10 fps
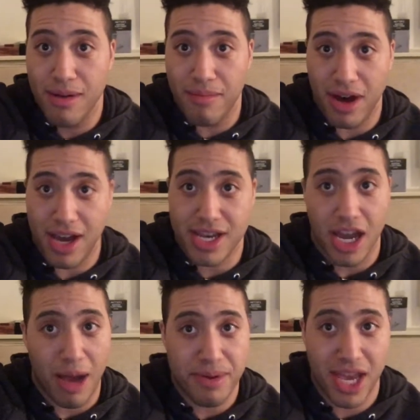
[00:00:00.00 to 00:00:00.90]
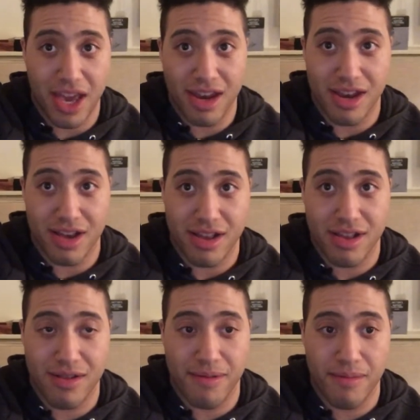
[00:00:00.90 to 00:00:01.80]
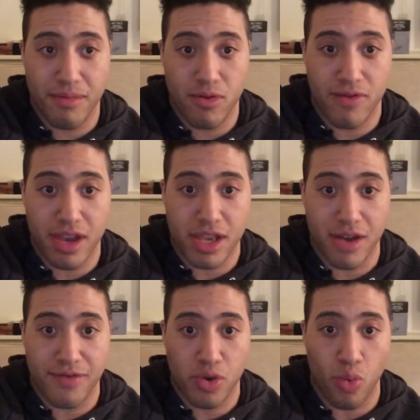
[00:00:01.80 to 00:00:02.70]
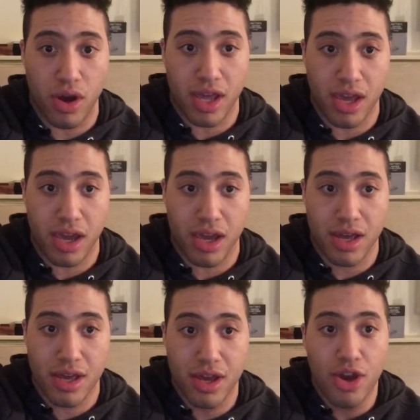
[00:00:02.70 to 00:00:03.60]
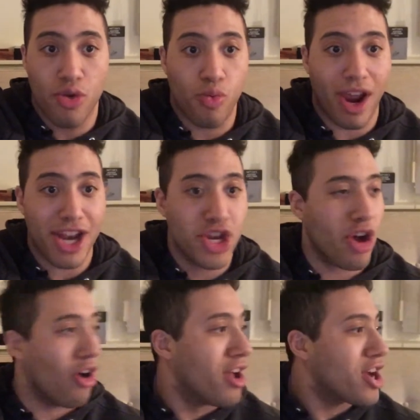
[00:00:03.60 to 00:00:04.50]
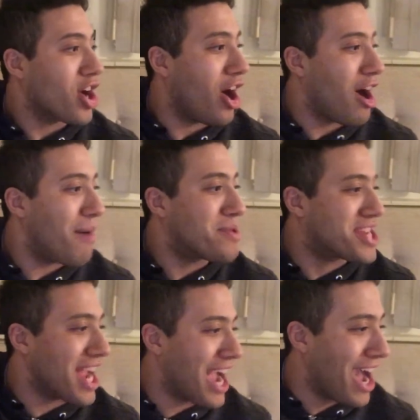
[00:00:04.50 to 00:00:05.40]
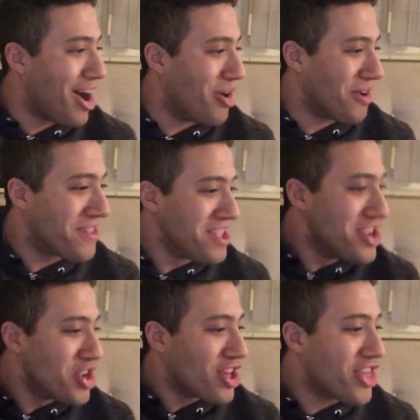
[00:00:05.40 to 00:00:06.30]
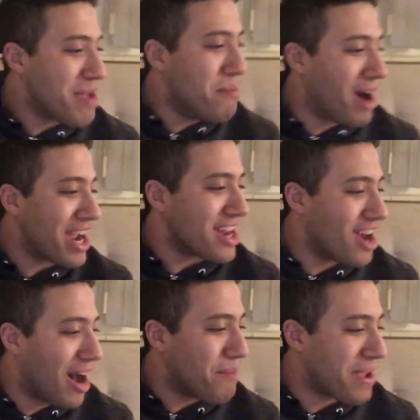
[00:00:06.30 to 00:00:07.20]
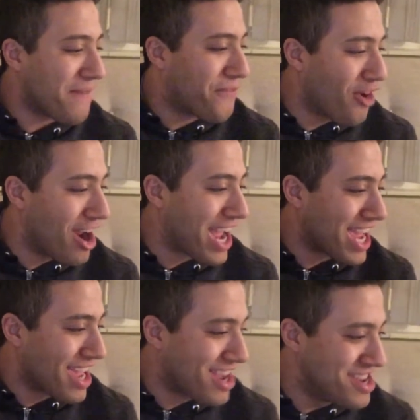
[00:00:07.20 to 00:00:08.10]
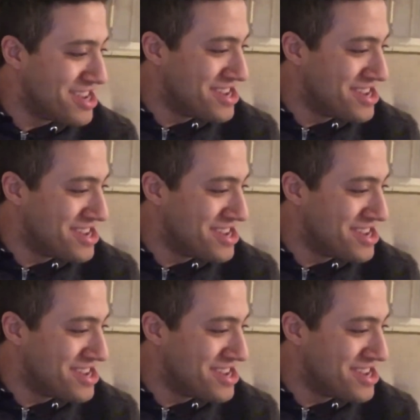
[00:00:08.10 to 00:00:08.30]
my top 10 movies of 20... Rachel, calm down! They might not be free!